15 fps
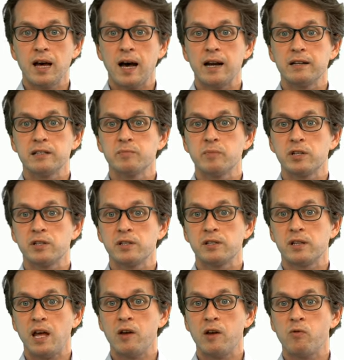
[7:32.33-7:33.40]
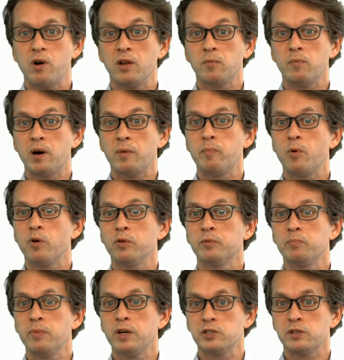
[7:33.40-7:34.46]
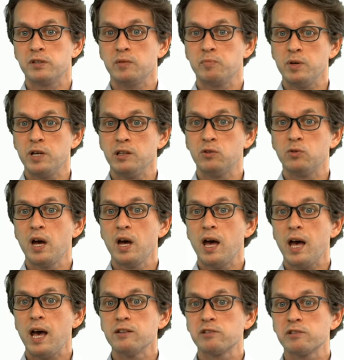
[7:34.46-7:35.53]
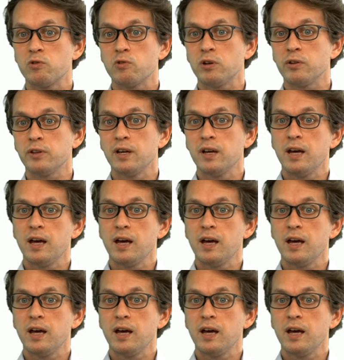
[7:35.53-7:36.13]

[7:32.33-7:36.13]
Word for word: Alice measures in A1 but Bob measures in B2, and so on.